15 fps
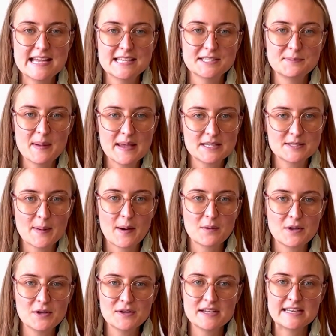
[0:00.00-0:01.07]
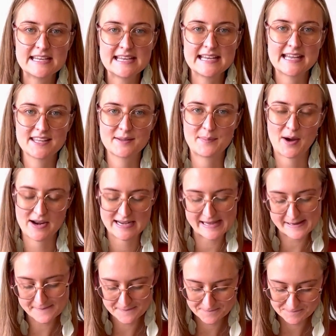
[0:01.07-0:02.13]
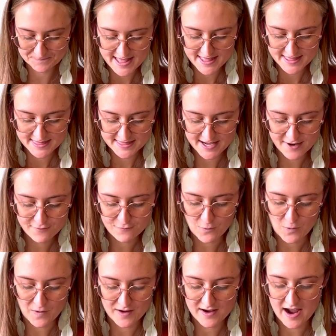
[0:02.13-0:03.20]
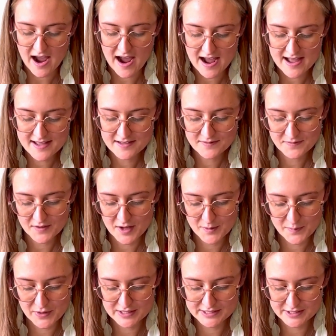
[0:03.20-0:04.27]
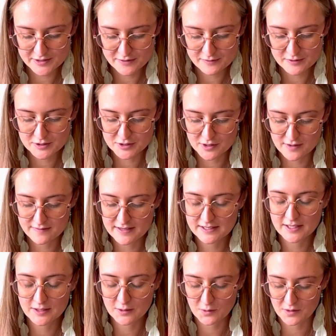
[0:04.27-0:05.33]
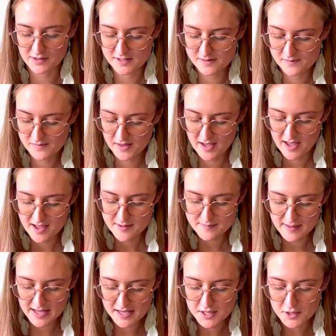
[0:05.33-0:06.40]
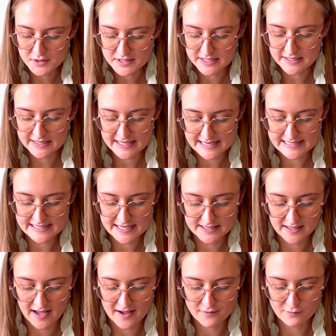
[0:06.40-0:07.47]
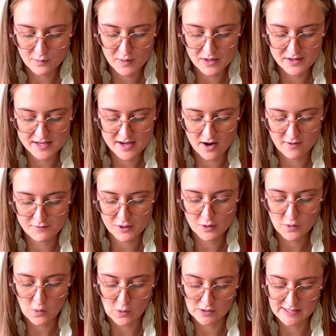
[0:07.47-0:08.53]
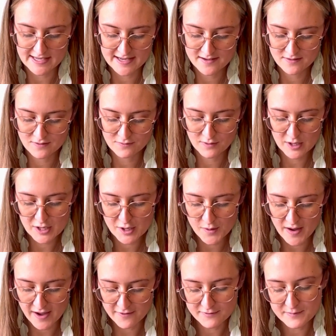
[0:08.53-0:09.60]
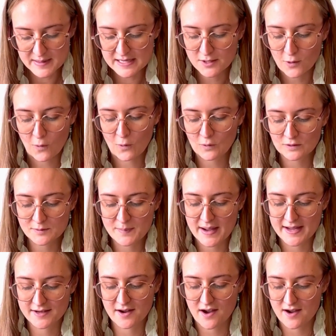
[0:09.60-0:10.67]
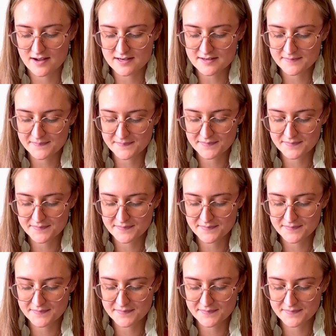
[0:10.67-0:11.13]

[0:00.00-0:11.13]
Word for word: It speaks about unity in the body. Therefore, I, a prisoner for serving the Lord, beg you to lead a life worthy of your calling, for you have been called by God.